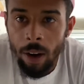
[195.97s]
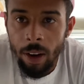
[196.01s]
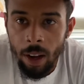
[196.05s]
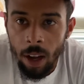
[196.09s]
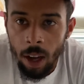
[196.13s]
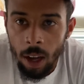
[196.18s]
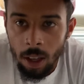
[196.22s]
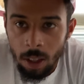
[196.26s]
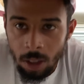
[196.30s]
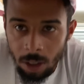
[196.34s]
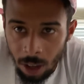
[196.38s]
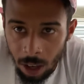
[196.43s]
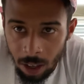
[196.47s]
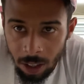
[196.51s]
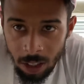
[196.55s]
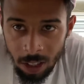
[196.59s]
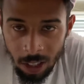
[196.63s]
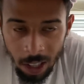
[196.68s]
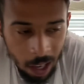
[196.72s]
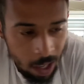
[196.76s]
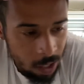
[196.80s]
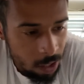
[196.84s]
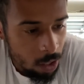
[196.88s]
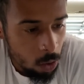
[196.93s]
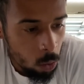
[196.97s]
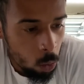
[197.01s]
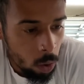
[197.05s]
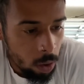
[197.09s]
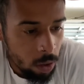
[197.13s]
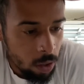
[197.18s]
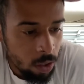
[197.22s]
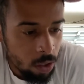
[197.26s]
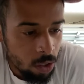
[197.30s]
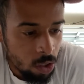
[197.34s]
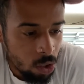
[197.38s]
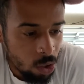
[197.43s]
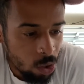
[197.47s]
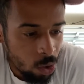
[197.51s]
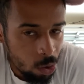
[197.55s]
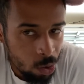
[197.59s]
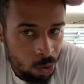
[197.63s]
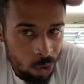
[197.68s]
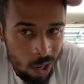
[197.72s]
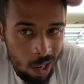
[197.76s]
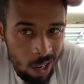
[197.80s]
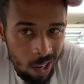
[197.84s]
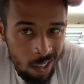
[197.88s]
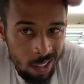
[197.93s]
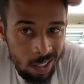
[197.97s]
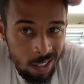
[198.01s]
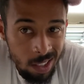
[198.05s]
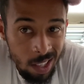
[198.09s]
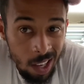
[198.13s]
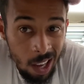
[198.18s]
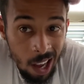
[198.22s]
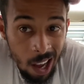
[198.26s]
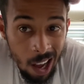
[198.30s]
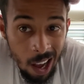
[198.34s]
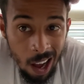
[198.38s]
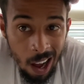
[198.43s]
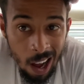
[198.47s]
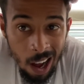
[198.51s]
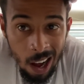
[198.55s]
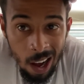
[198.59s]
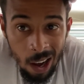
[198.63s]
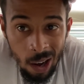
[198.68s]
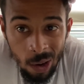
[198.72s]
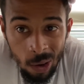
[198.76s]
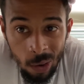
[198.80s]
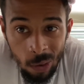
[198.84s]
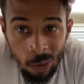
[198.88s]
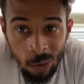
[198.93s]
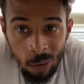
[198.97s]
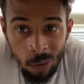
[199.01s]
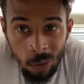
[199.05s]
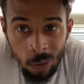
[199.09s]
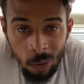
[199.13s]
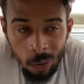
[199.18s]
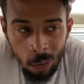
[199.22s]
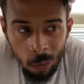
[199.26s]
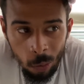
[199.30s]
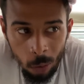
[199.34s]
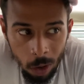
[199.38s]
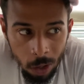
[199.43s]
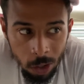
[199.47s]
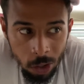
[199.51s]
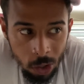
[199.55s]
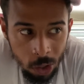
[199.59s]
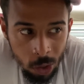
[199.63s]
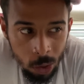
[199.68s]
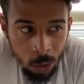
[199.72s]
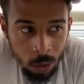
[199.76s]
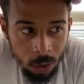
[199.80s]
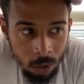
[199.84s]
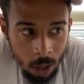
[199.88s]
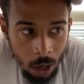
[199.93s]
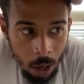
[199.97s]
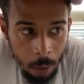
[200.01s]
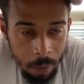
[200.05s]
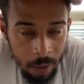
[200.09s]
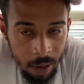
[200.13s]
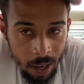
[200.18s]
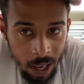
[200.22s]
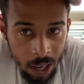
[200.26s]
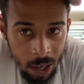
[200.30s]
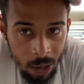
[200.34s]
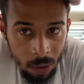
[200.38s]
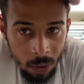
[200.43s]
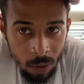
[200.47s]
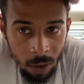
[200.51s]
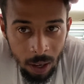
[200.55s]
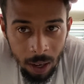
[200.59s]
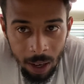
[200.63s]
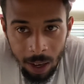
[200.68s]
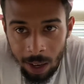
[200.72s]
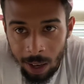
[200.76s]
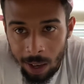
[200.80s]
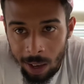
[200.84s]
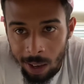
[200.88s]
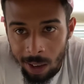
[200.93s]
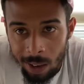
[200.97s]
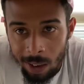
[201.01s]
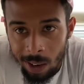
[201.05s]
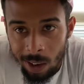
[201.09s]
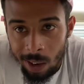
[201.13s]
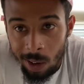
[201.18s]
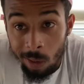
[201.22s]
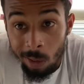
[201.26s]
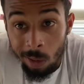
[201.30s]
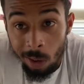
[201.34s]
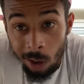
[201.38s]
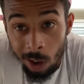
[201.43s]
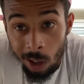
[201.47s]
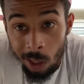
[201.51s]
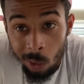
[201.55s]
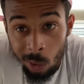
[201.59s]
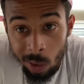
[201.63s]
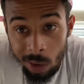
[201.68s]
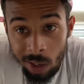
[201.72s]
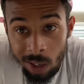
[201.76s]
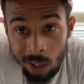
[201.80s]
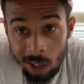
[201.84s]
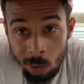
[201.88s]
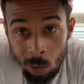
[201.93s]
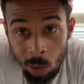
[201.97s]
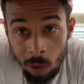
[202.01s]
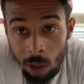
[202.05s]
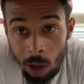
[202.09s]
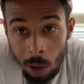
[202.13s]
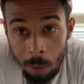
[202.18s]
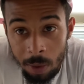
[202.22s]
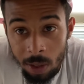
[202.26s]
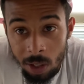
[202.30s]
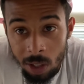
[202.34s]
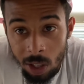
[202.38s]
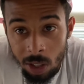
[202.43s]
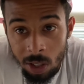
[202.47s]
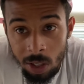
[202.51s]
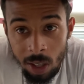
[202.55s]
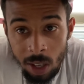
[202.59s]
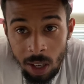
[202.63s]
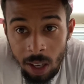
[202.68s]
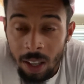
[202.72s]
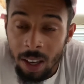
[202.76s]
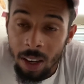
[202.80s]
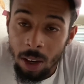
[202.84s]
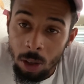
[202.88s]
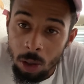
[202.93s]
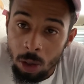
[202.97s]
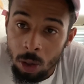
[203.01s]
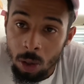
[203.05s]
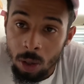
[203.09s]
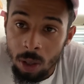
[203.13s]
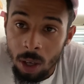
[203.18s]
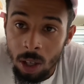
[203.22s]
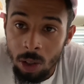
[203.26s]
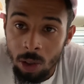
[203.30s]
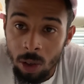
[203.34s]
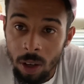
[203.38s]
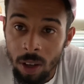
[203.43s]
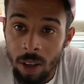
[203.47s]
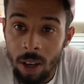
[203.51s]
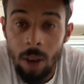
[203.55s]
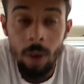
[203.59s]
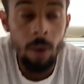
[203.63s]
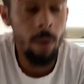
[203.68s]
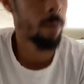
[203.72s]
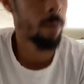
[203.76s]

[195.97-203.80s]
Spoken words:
guys, so I just actually wanted to show you guys how one shoe's coming out and how the other one is without me touching it, and I'll show you guys right now.